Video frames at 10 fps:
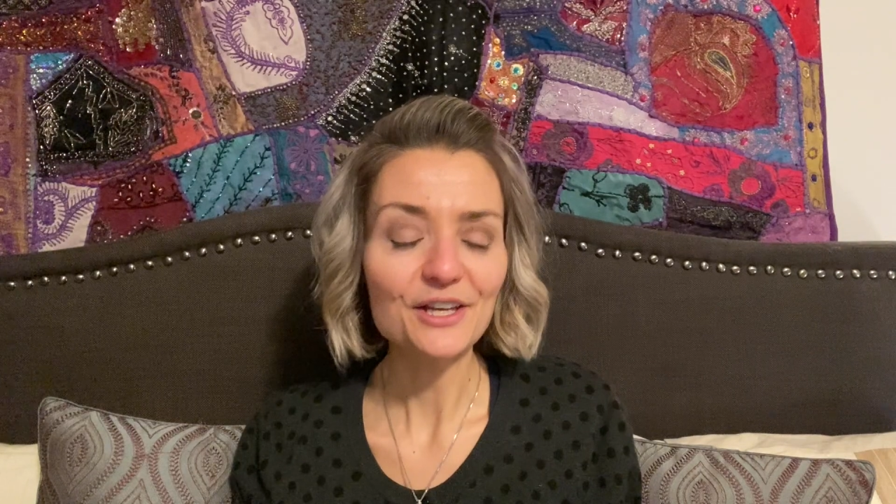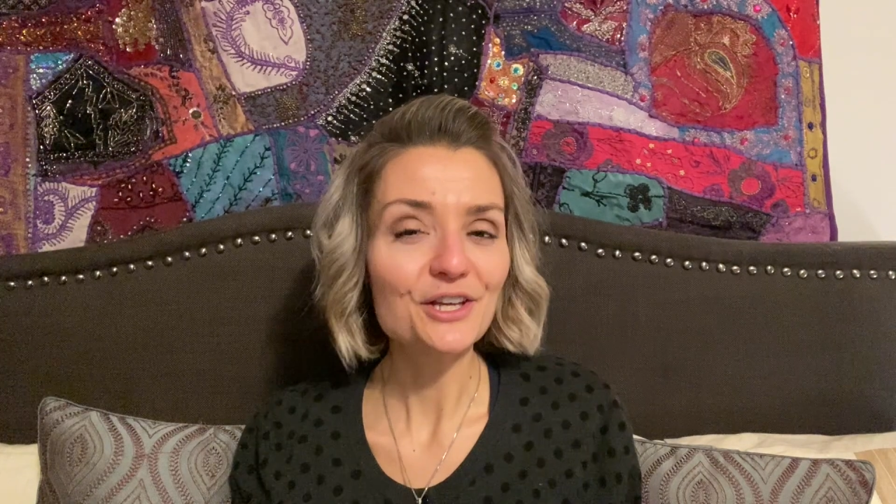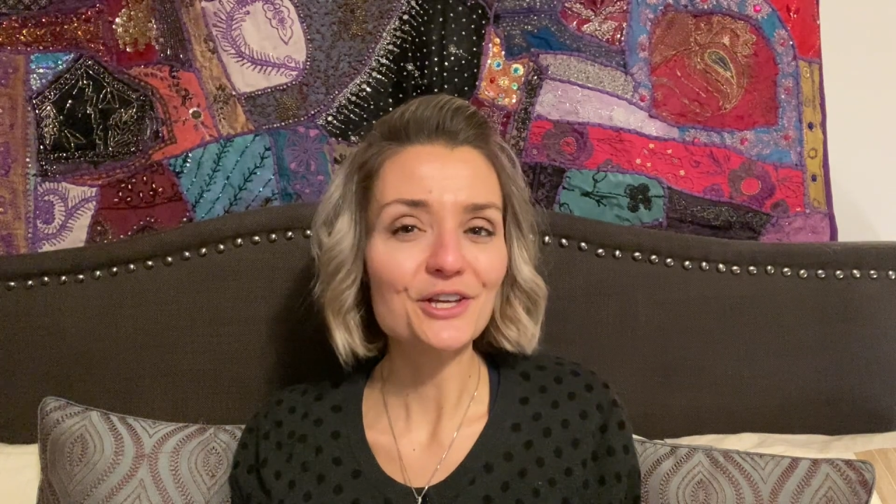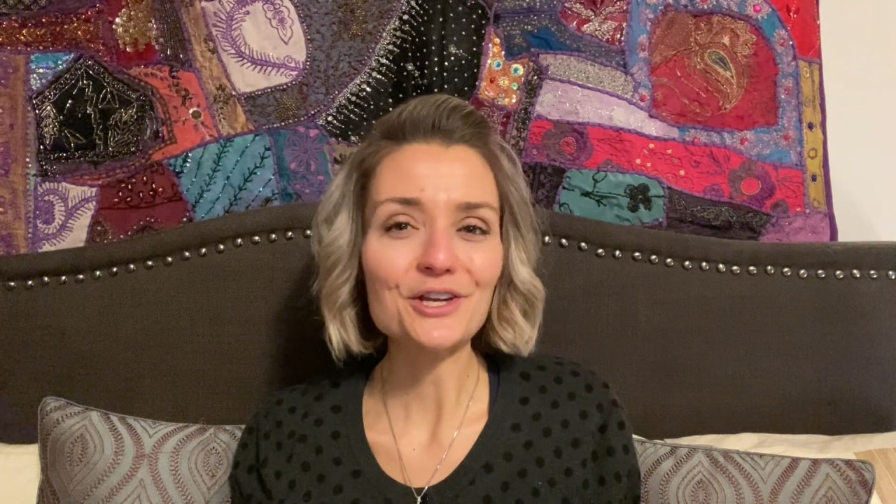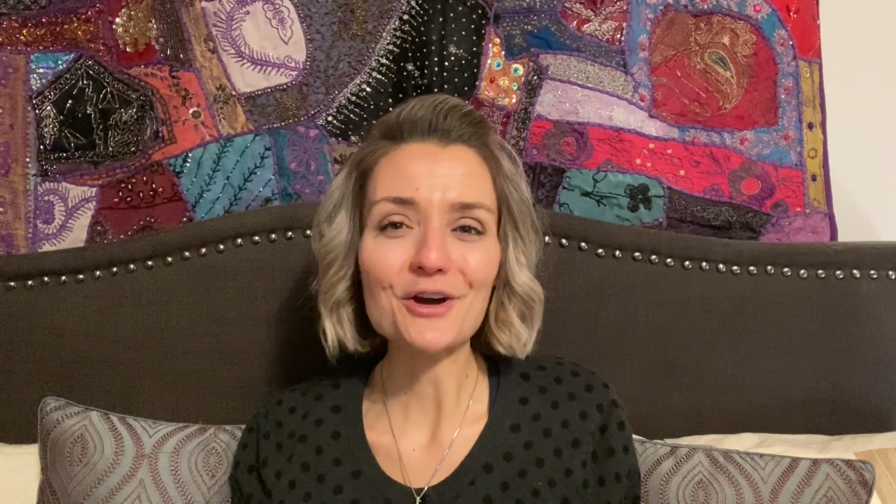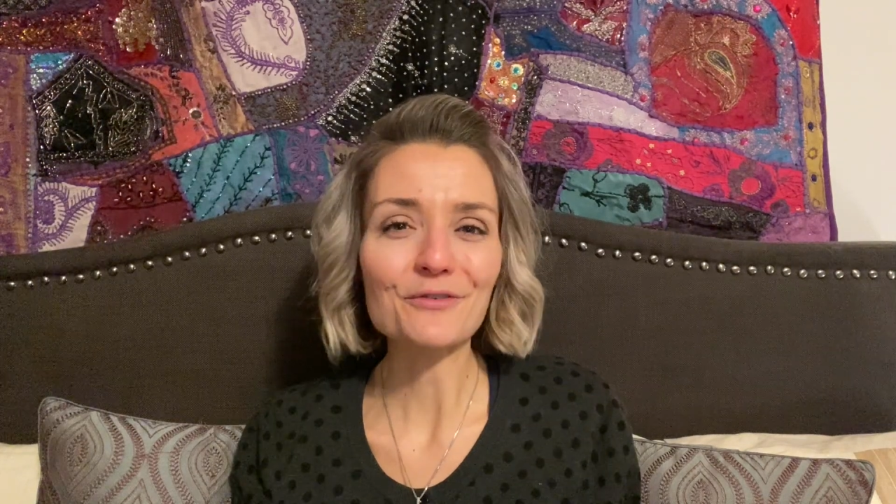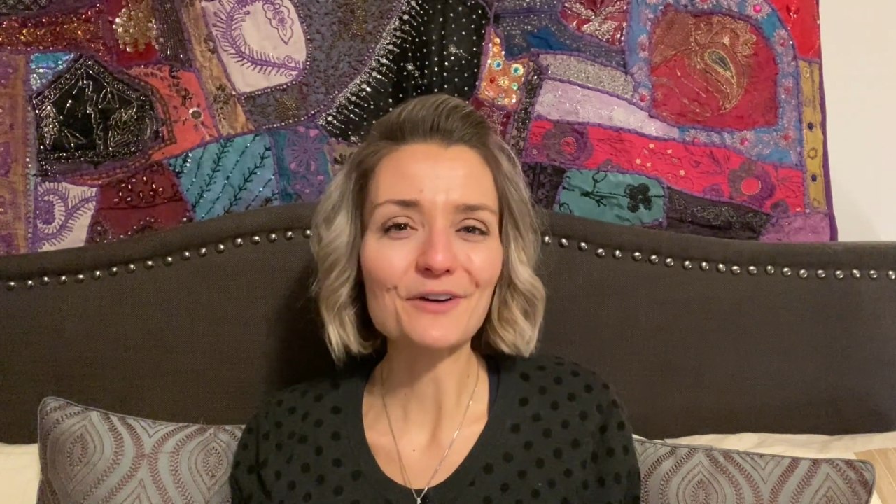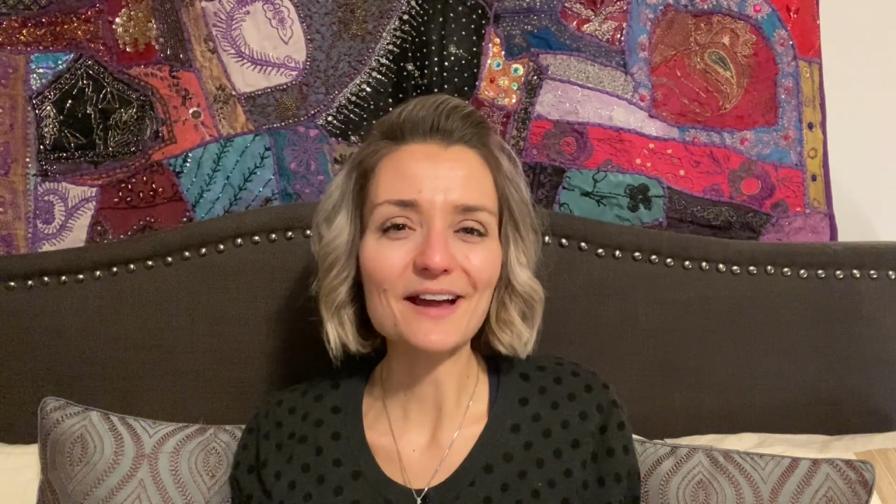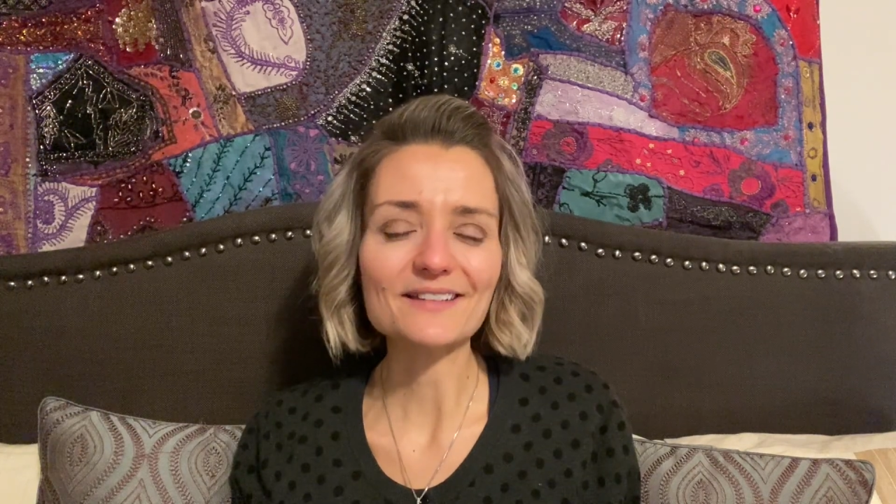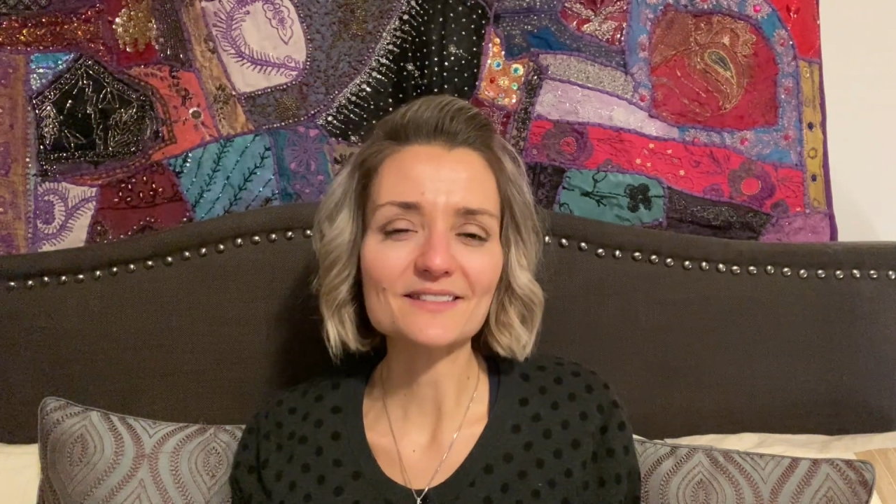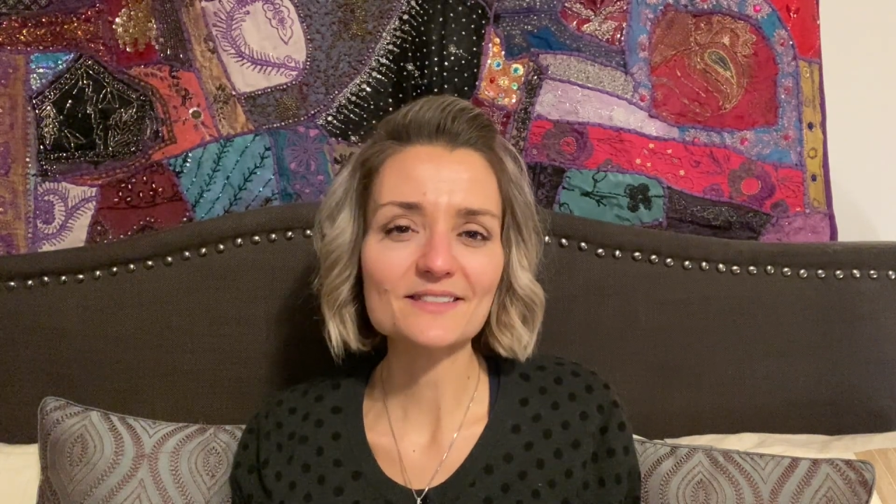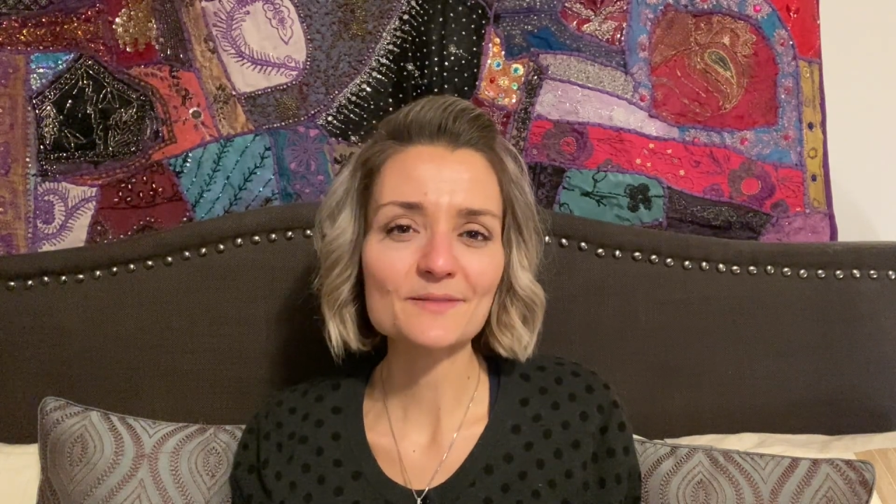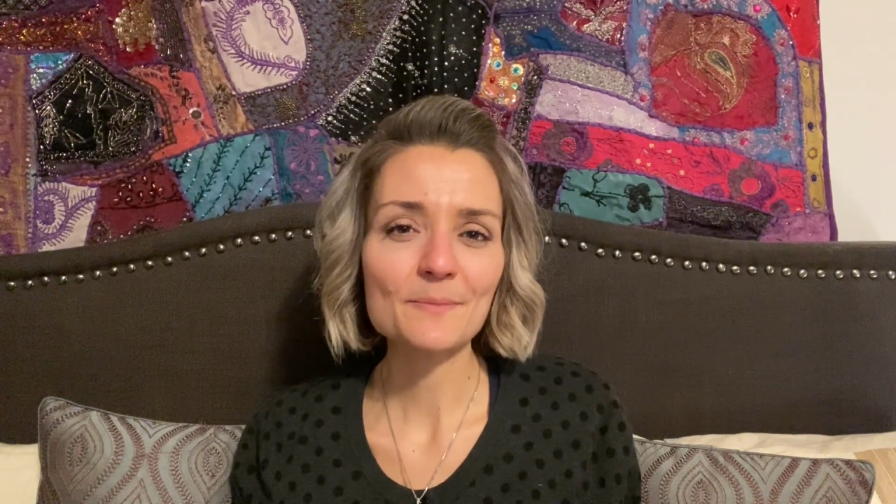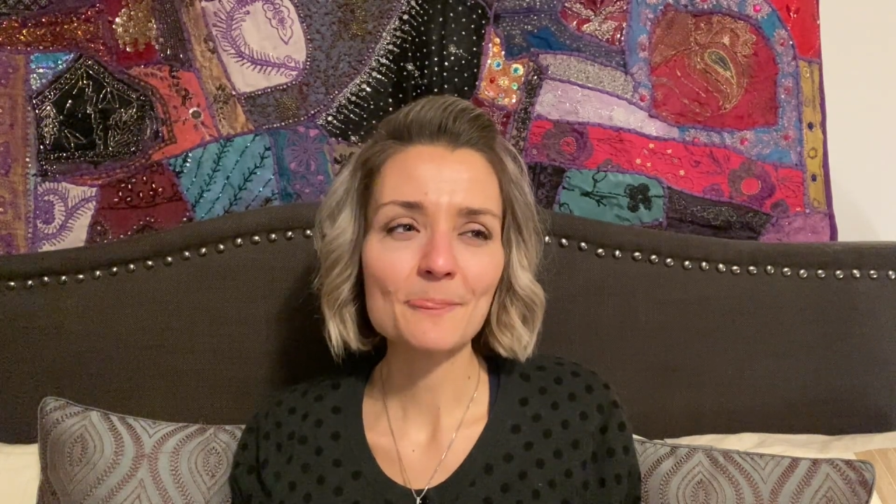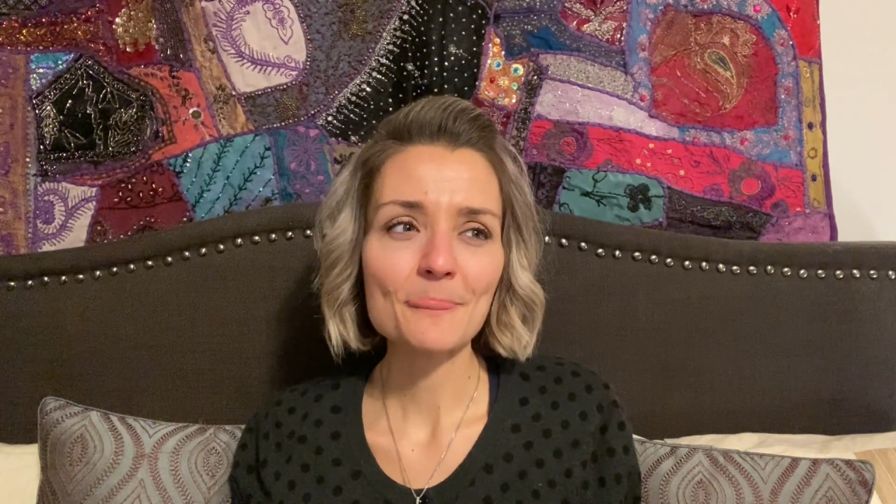You know, friends,
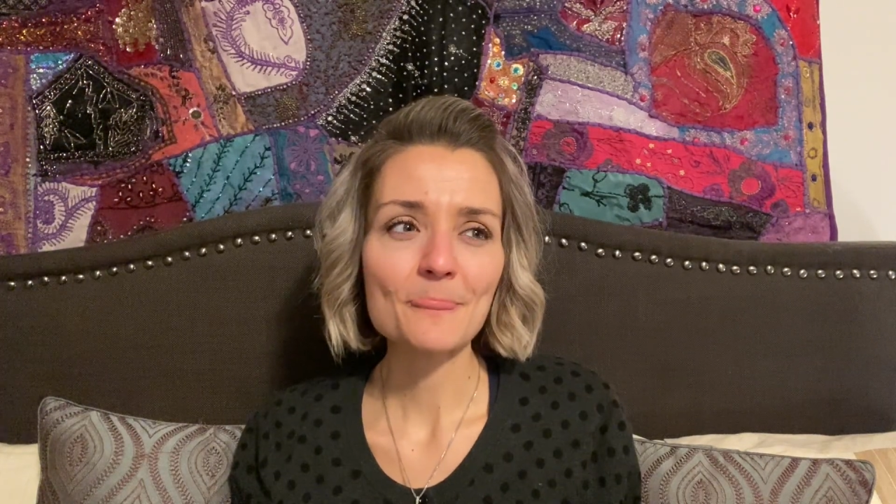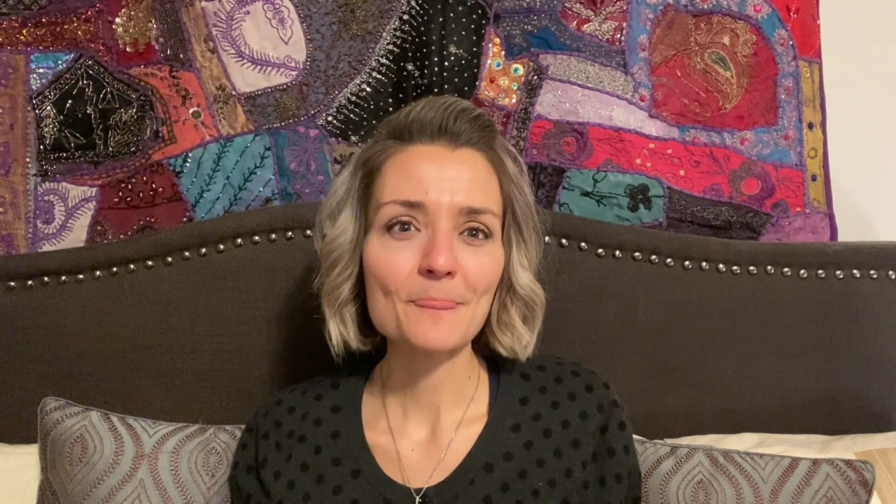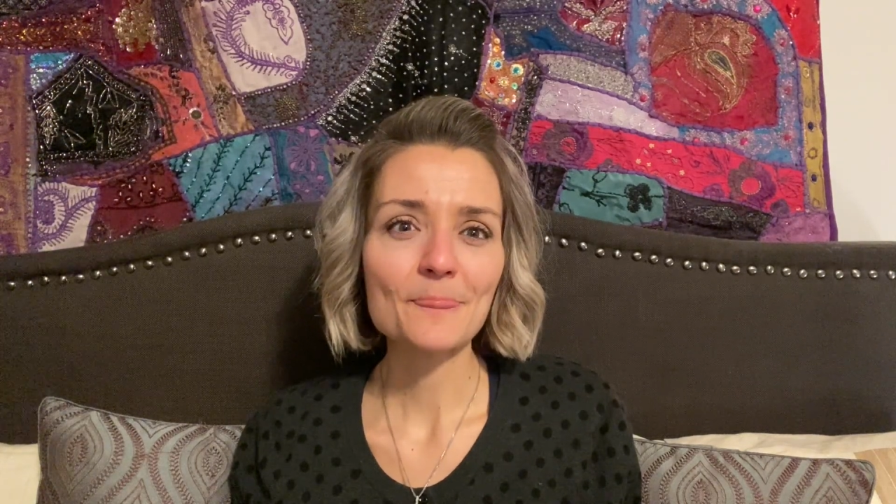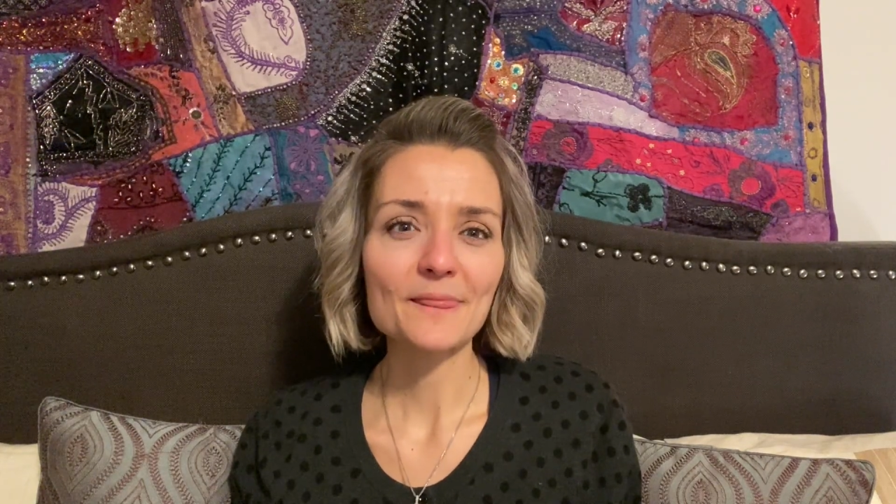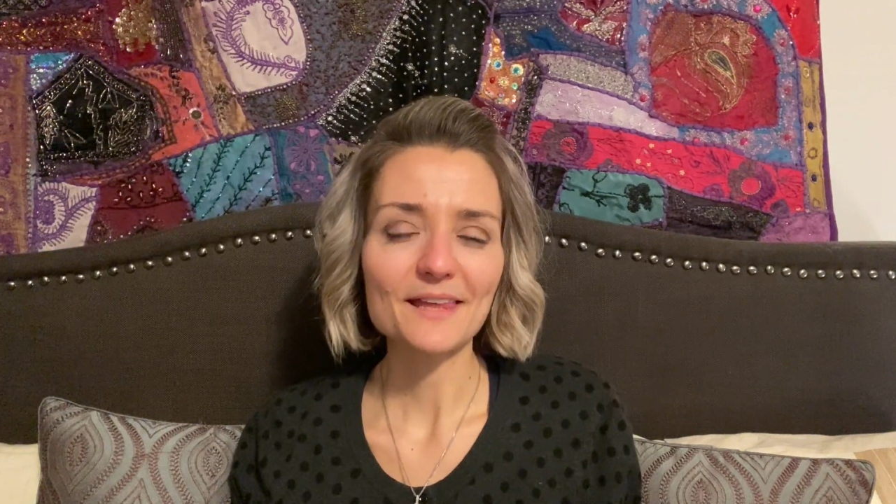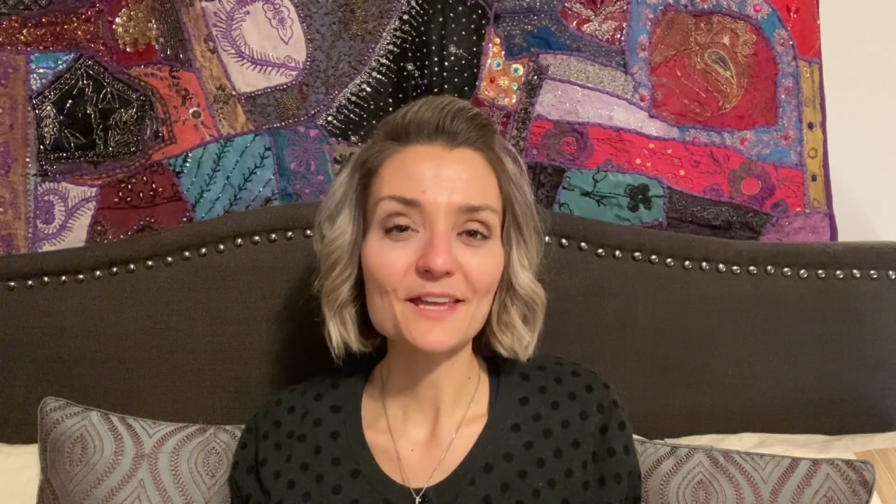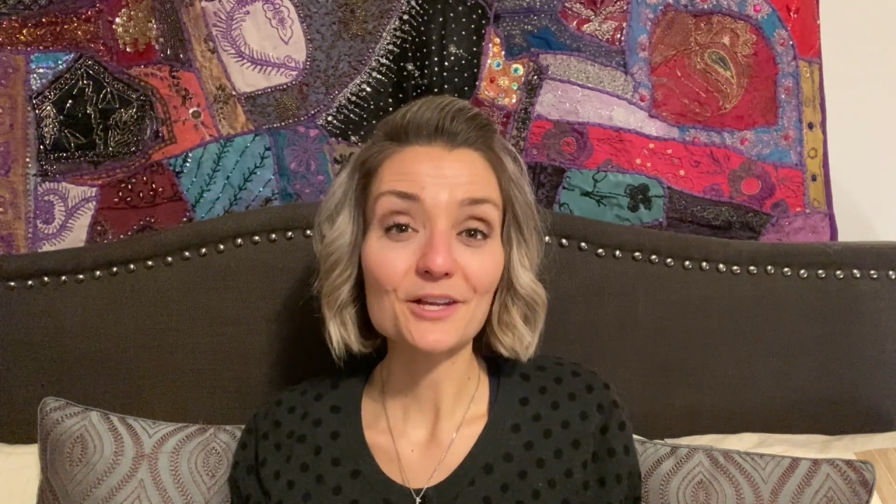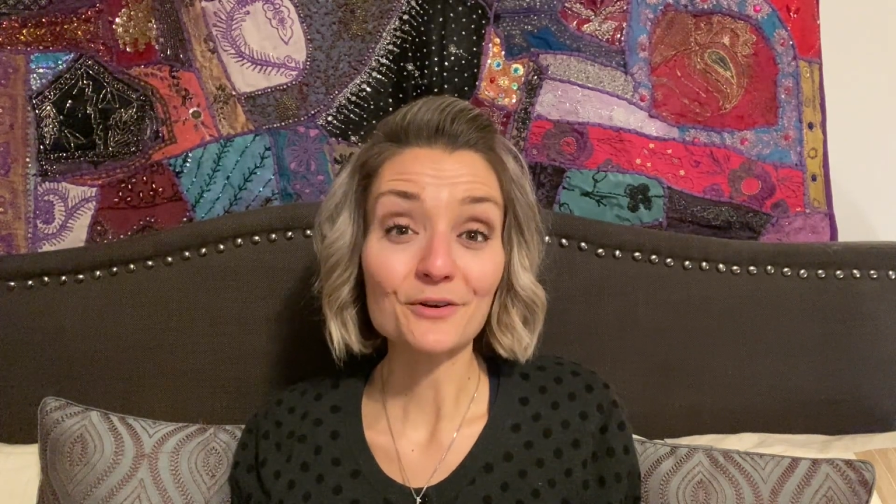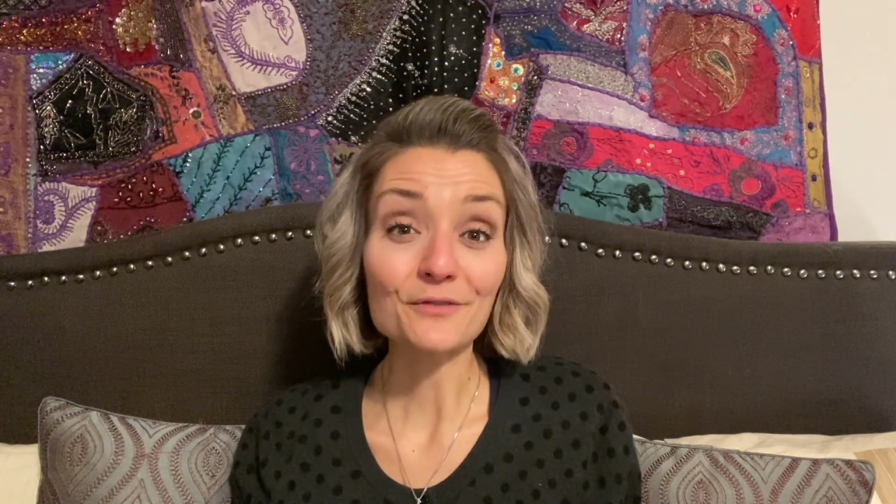your